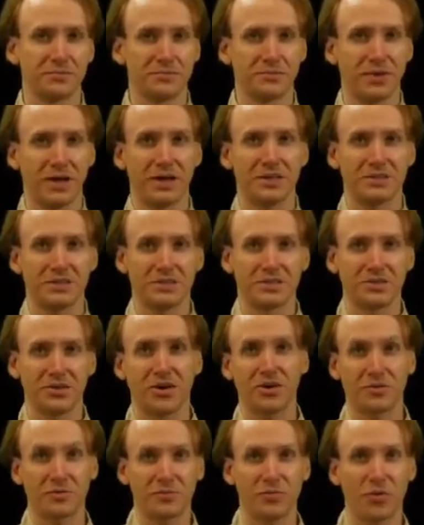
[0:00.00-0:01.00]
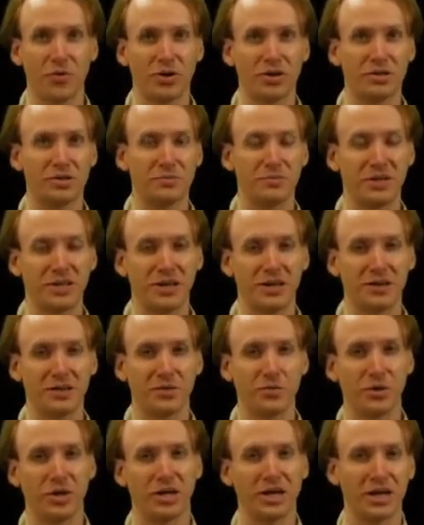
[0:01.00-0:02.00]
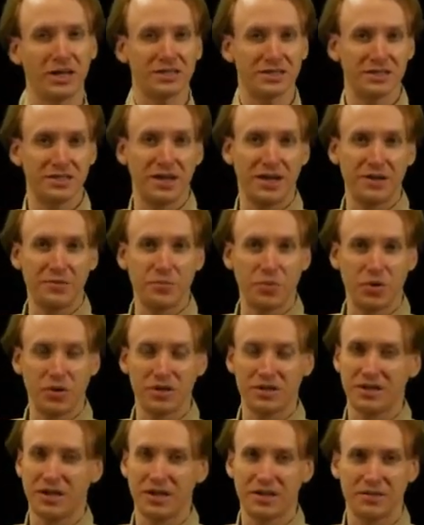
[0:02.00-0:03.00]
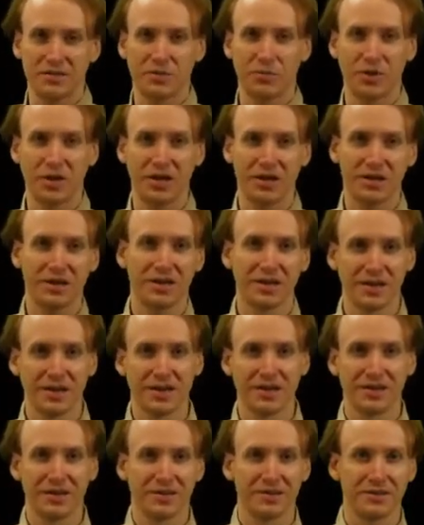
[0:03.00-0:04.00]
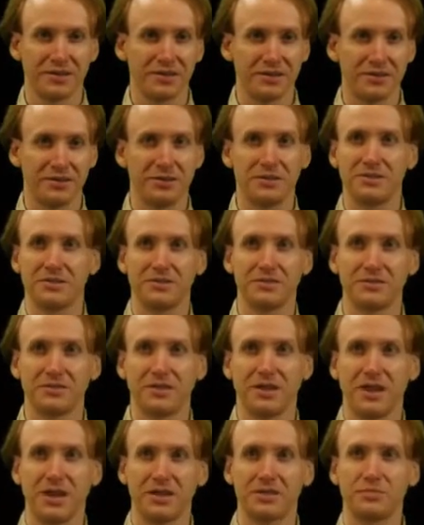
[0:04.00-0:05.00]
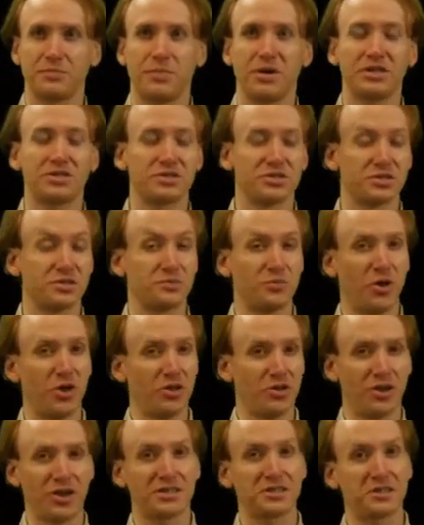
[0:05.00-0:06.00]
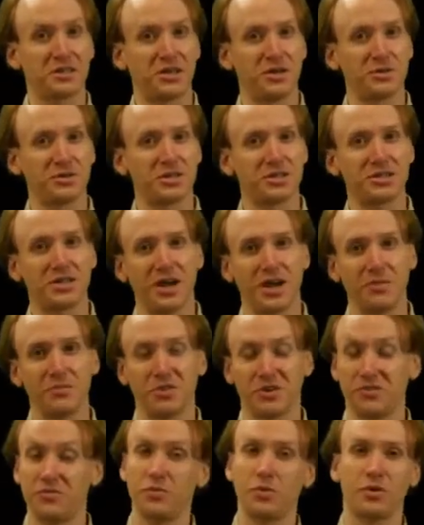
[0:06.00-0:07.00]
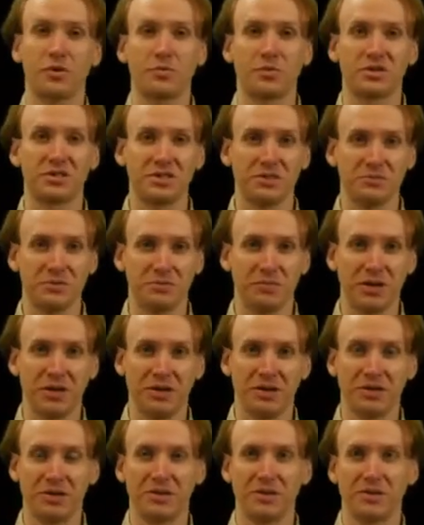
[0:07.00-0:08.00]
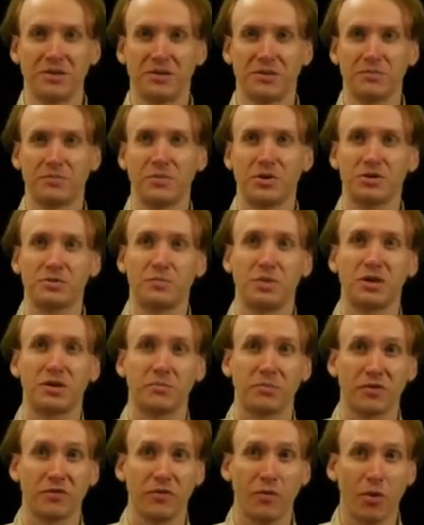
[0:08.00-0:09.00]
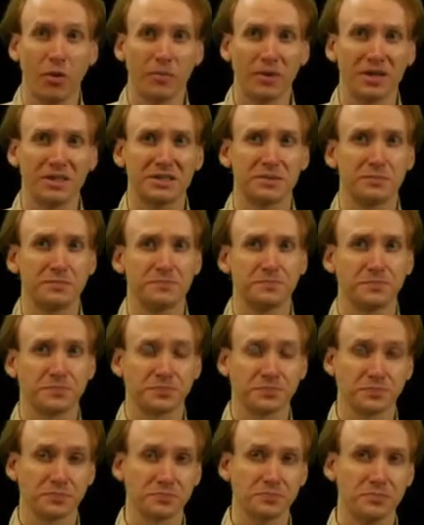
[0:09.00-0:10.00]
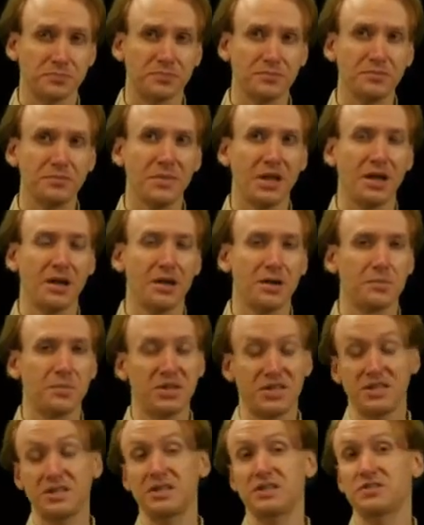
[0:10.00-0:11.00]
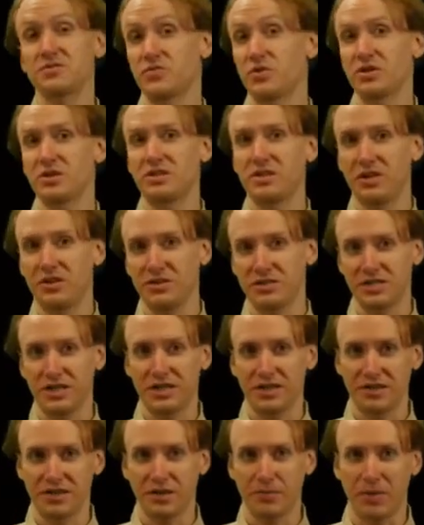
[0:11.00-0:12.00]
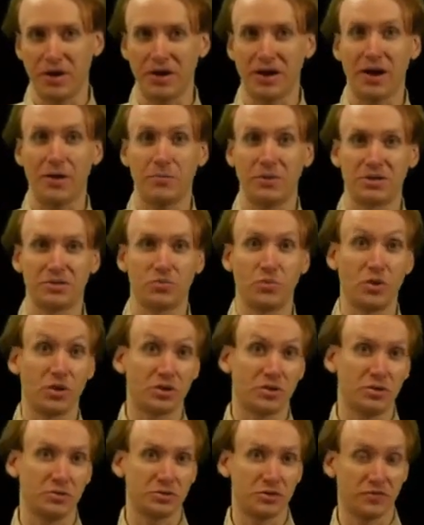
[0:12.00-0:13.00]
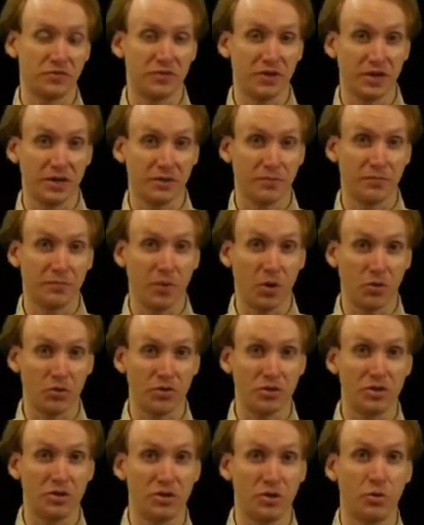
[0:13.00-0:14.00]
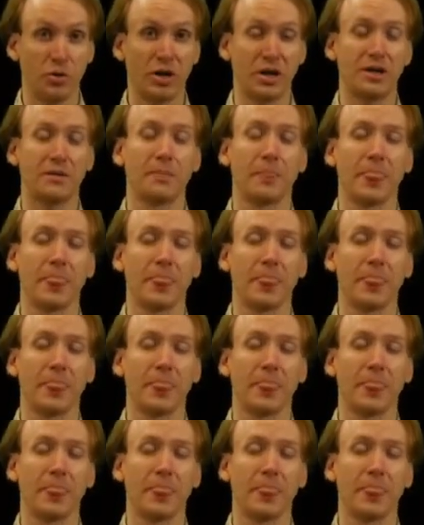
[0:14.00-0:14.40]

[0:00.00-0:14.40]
has a start point at the beginning of the week, has an end point at the end of the week. You know, it has much smaller execution time, therefore it would seem to be much better performance. But that doesn't really tell us anything about how much work those are both doing.